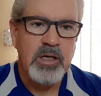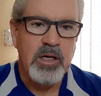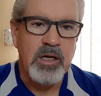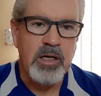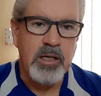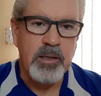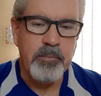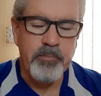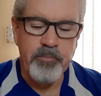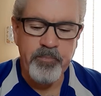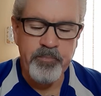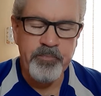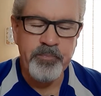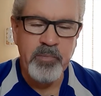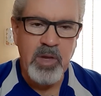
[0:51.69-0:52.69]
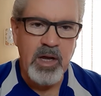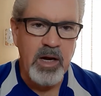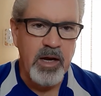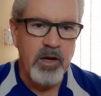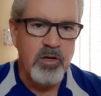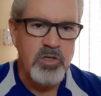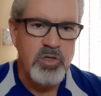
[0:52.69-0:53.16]
And
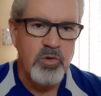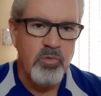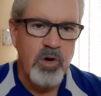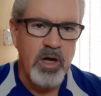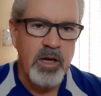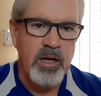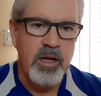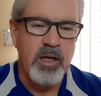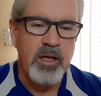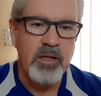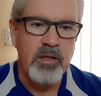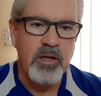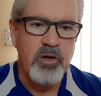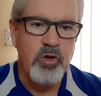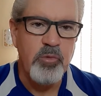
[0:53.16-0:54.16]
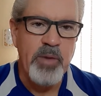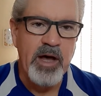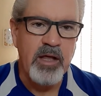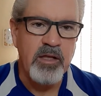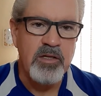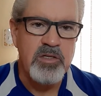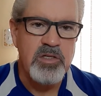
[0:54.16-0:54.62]
I also run in the New
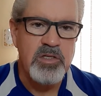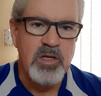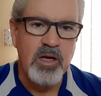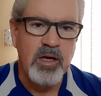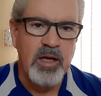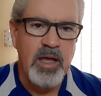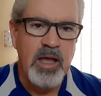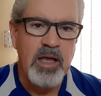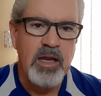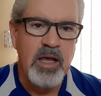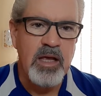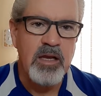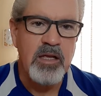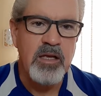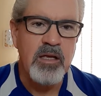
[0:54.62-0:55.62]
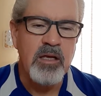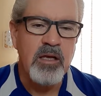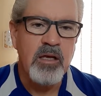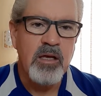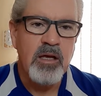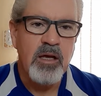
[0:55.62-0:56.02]
Balance 880